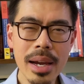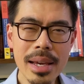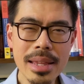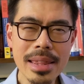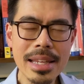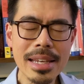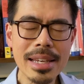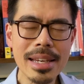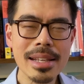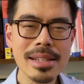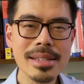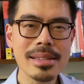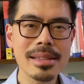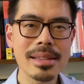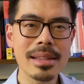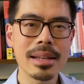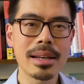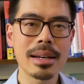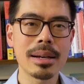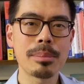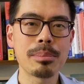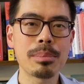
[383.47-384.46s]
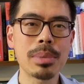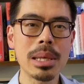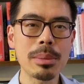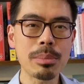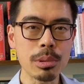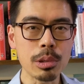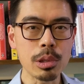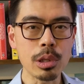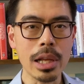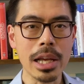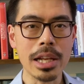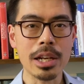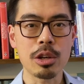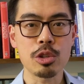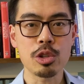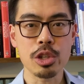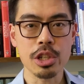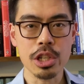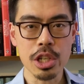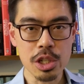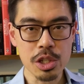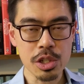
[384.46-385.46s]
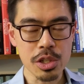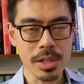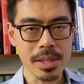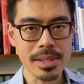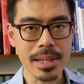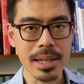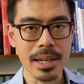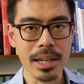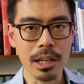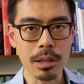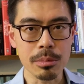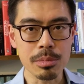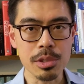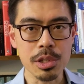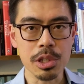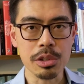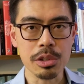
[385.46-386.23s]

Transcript: I think it's the people and our traditions that help to